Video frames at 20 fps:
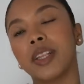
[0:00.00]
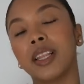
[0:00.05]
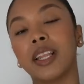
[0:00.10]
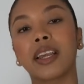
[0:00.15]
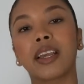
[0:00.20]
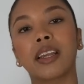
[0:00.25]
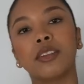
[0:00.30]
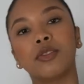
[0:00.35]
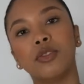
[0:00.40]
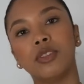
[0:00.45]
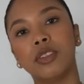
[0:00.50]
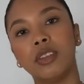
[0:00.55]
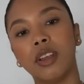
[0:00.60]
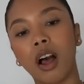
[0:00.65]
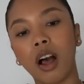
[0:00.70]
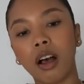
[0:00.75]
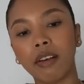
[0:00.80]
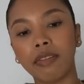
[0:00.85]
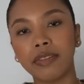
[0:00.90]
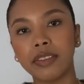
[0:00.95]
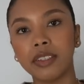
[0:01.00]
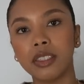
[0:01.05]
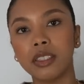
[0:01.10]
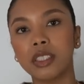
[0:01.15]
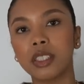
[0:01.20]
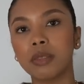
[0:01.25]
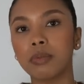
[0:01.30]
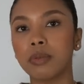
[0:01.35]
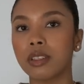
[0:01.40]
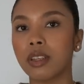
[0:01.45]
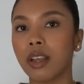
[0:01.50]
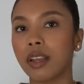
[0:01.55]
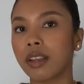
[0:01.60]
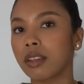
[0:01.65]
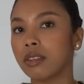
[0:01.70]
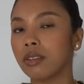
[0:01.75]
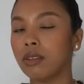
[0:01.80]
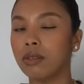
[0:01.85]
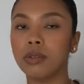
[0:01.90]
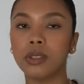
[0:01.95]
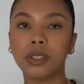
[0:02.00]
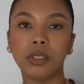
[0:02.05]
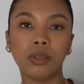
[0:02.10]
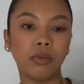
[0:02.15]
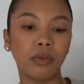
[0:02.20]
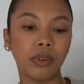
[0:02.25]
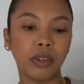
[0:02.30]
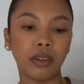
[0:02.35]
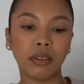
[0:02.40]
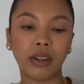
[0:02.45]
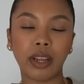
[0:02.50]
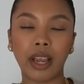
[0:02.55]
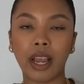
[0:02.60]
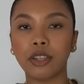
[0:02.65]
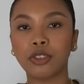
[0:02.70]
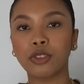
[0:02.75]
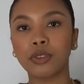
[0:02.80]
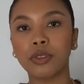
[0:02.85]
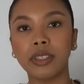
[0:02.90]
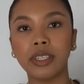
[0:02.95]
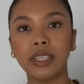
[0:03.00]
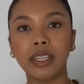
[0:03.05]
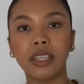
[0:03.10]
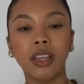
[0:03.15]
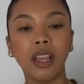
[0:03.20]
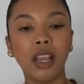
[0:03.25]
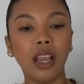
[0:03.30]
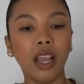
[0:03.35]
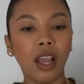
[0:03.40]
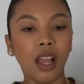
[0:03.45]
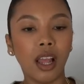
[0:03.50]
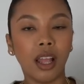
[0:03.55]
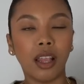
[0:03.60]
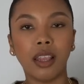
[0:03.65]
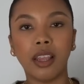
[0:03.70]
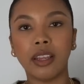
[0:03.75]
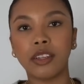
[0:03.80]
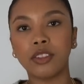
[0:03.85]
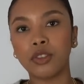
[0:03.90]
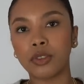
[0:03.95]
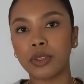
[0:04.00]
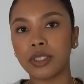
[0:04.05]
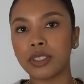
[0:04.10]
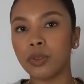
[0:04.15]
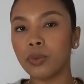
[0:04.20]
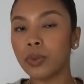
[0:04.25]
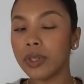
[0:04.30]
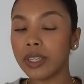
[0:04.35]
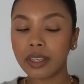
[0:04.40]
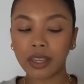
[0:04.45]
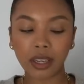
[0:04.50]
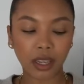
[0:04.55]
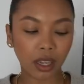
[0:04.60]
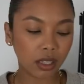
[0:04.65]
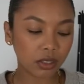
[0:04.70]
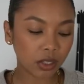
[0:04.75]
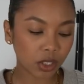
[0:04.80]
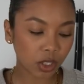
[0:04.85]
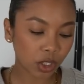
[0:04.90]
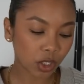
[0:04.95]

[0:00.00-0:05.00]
like to the office, but I can also wear casually, like during the weekends.